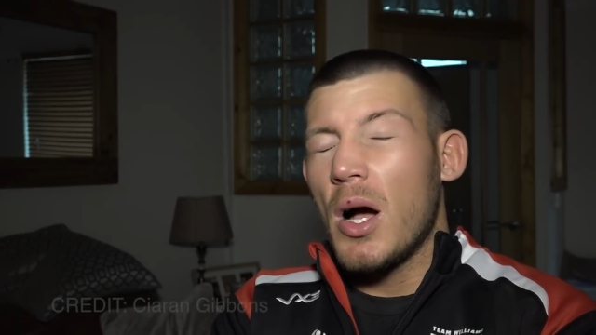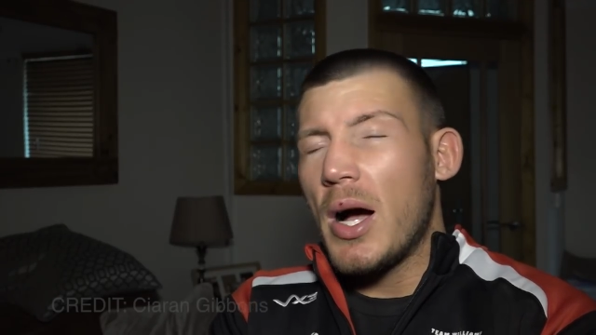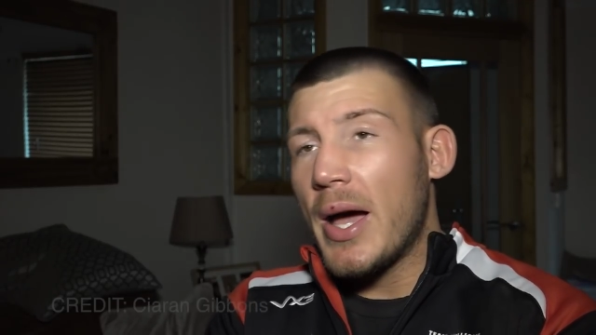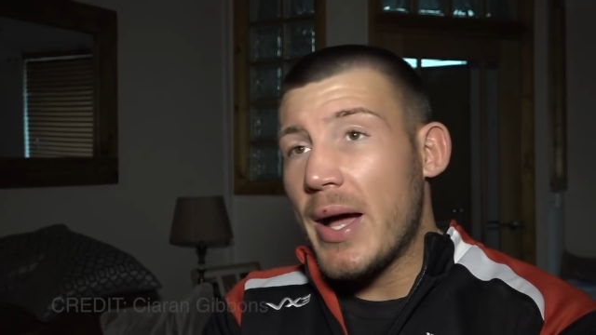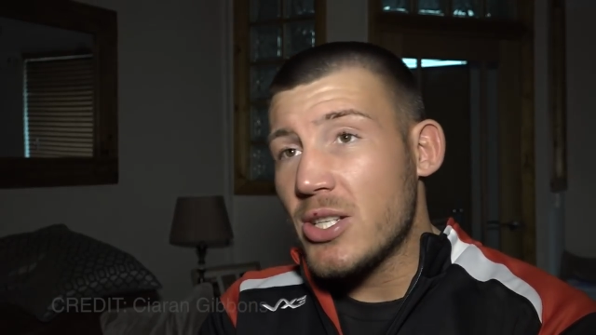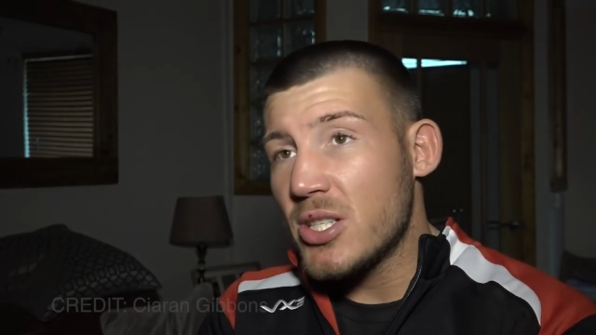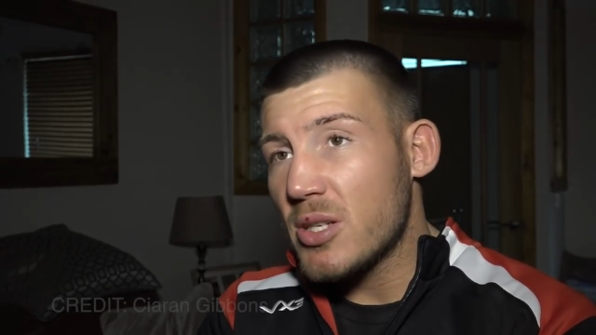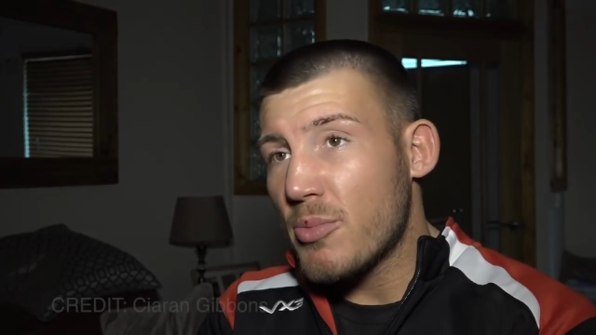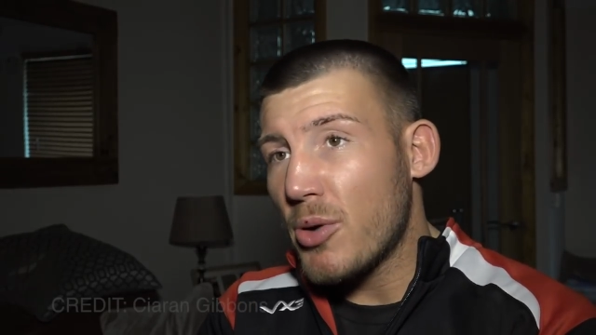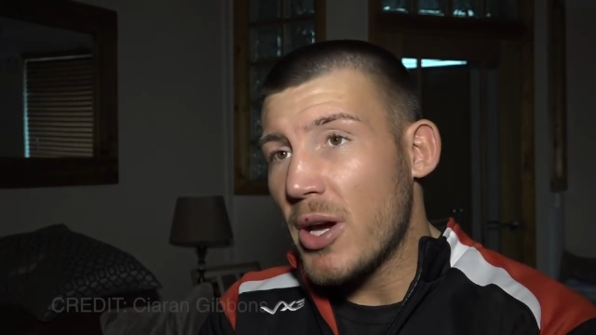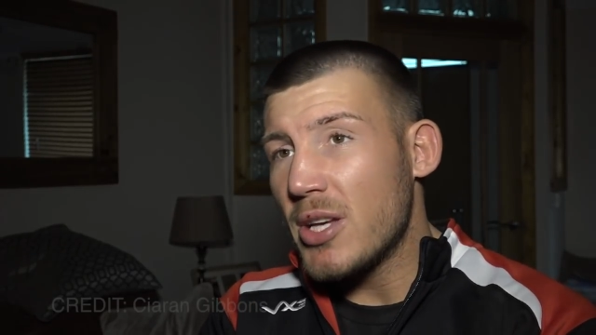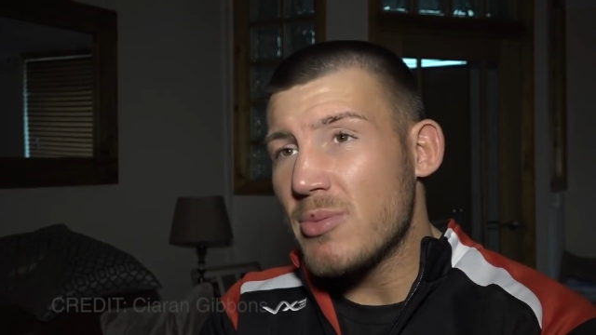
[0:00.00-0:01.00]
I actually
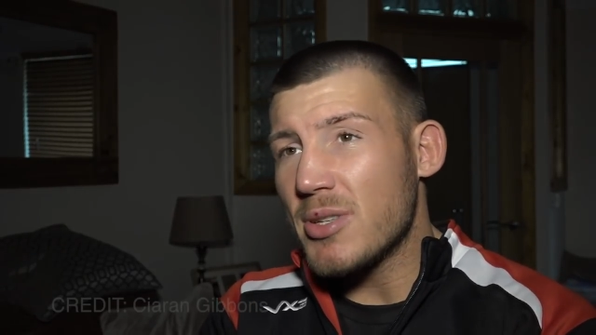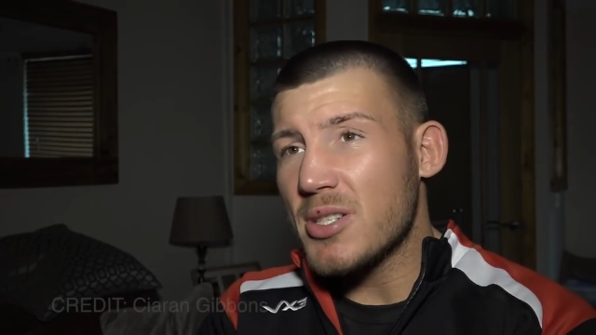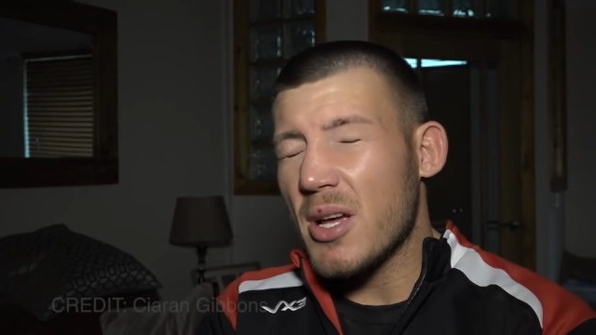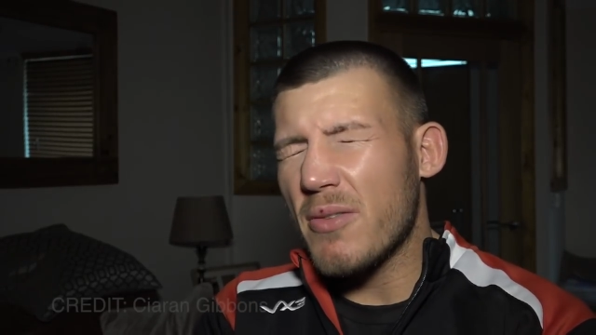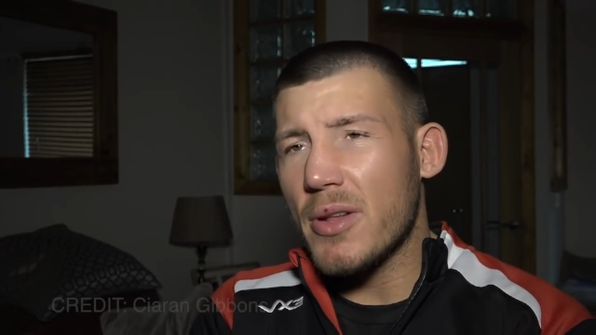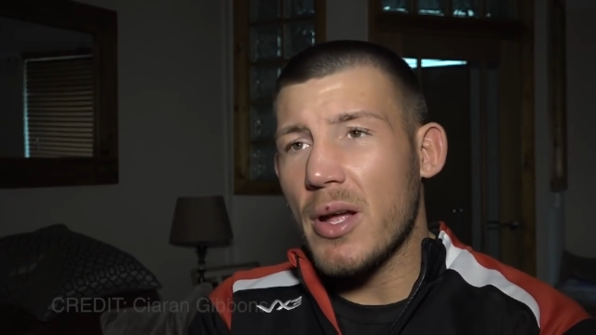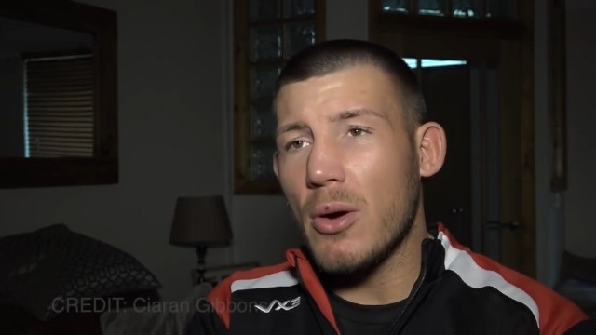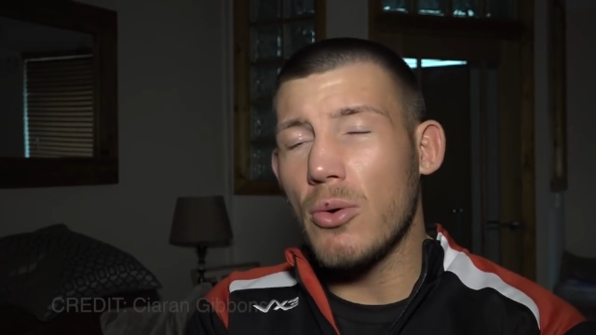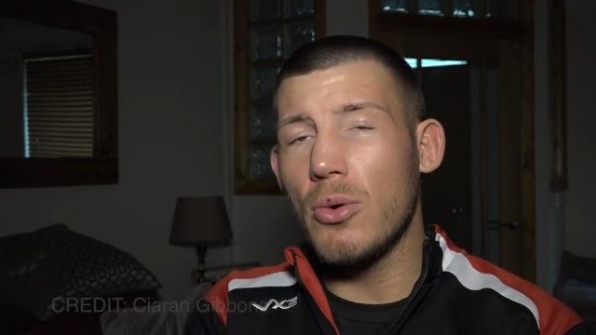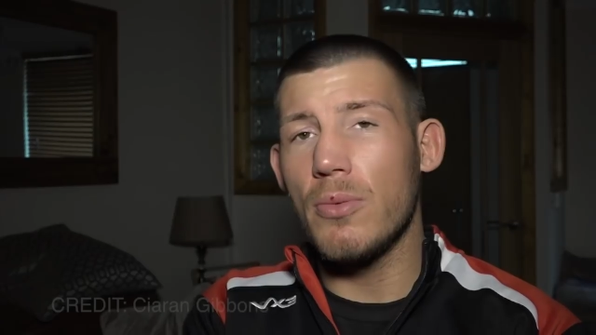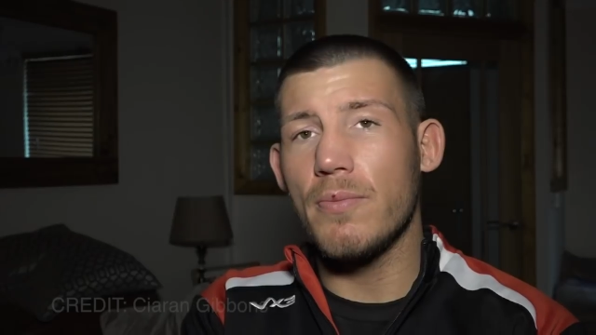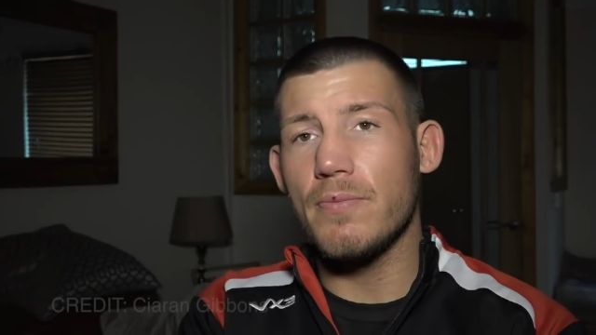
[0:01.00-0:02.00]
surprised myself with
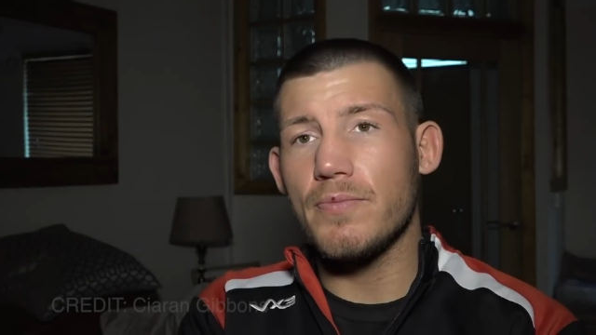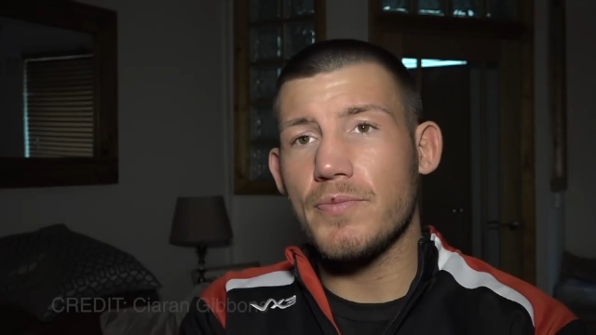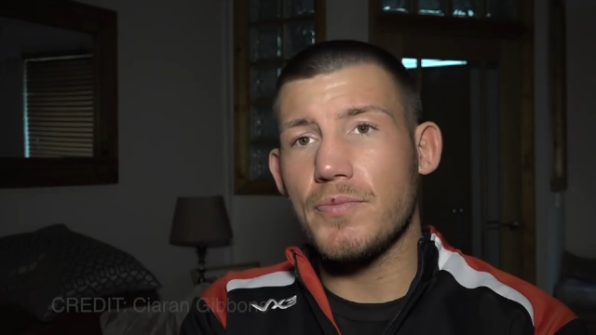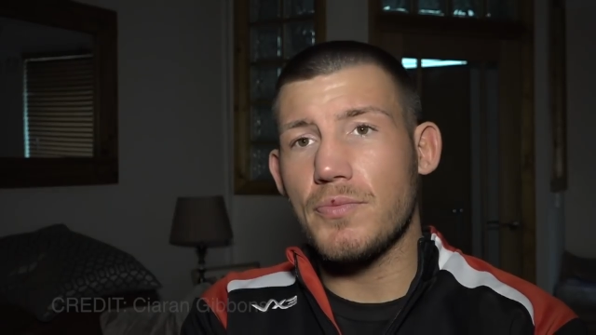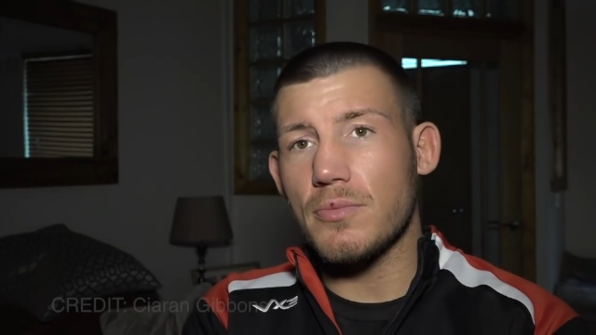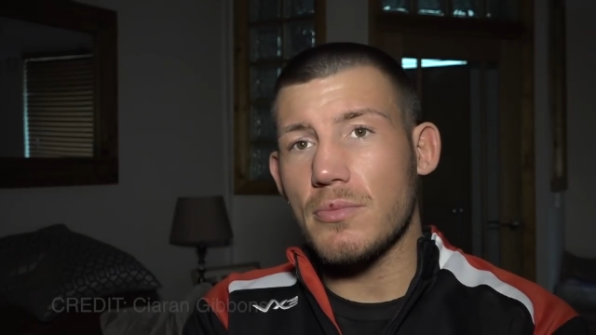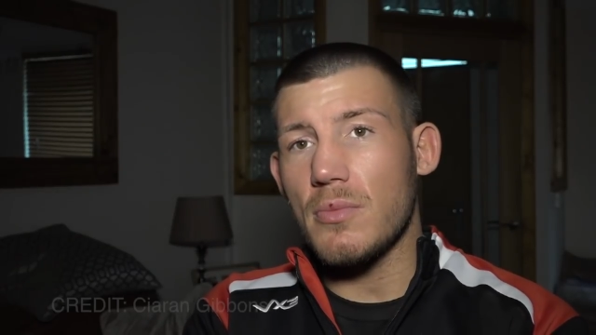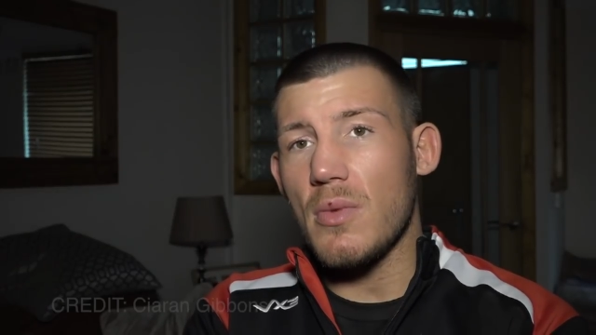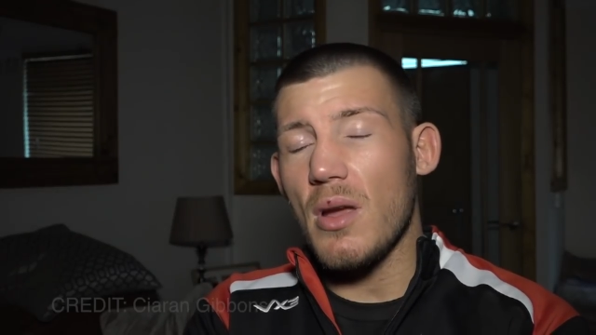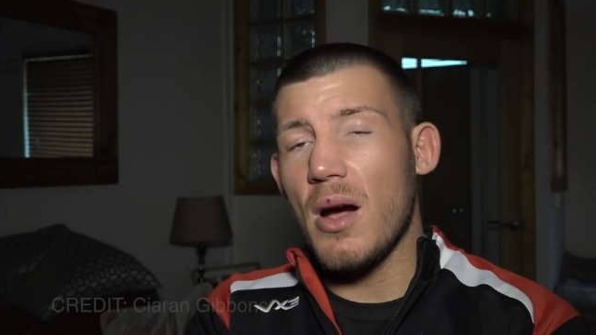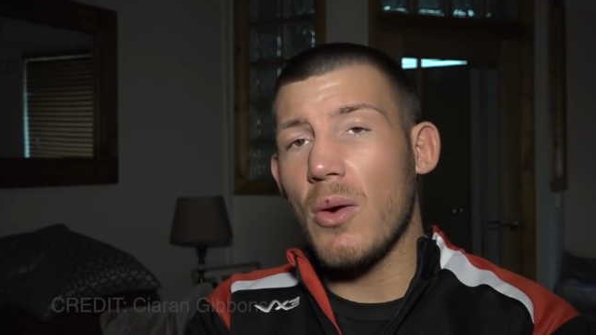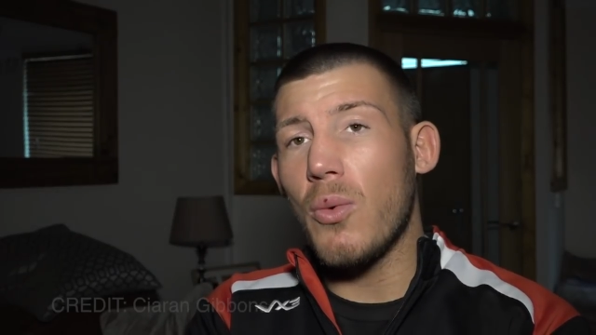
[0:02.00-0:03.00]
how
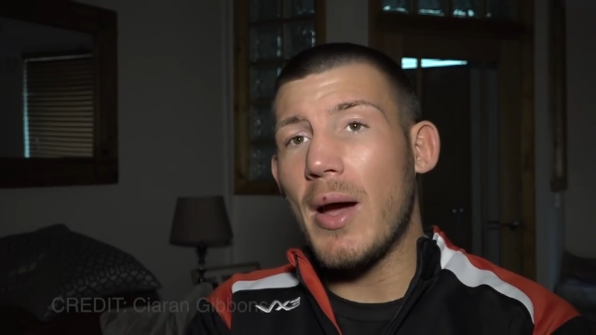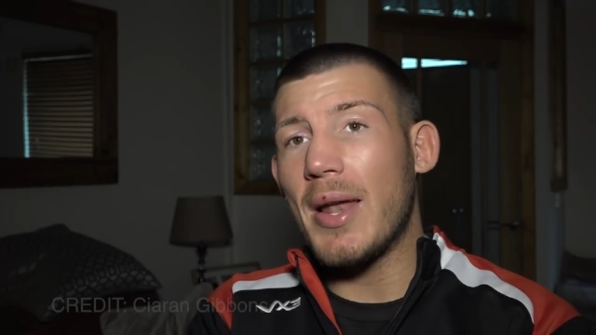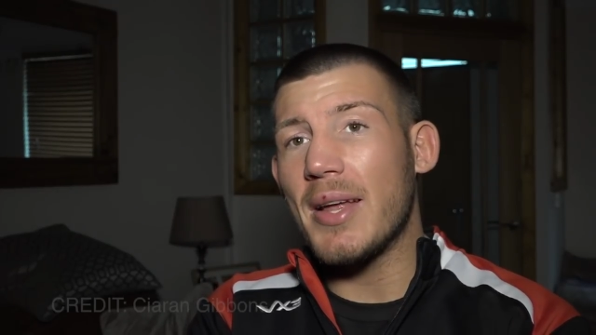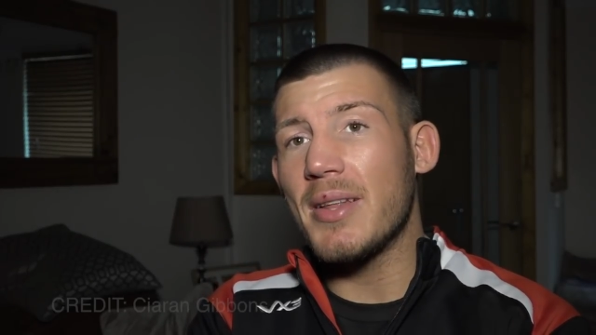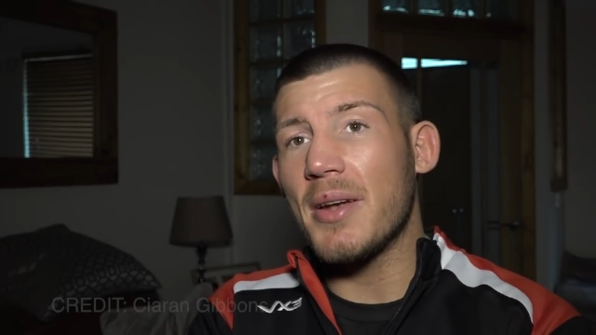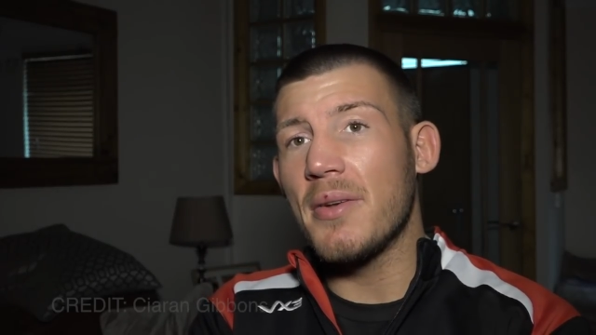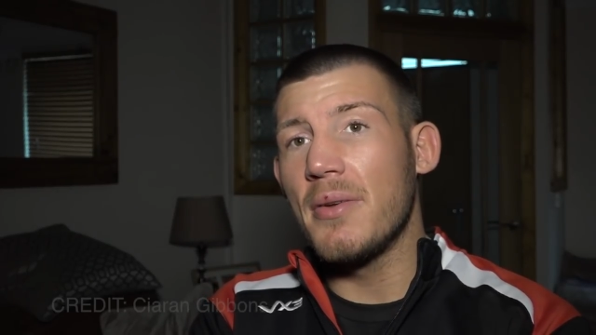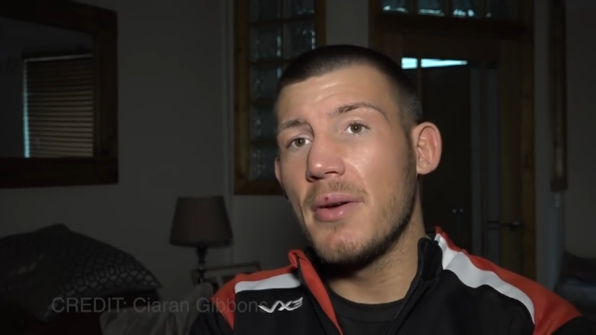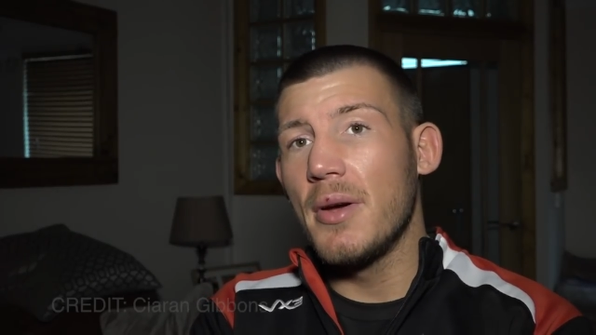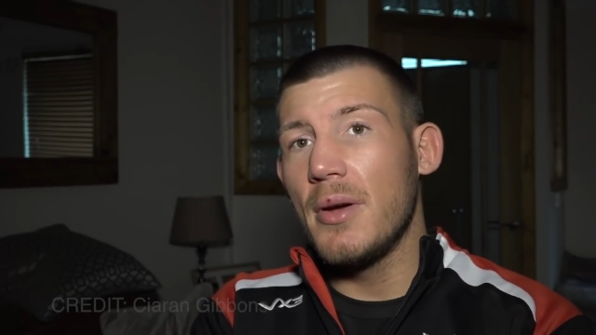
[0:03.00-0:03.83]
well I done,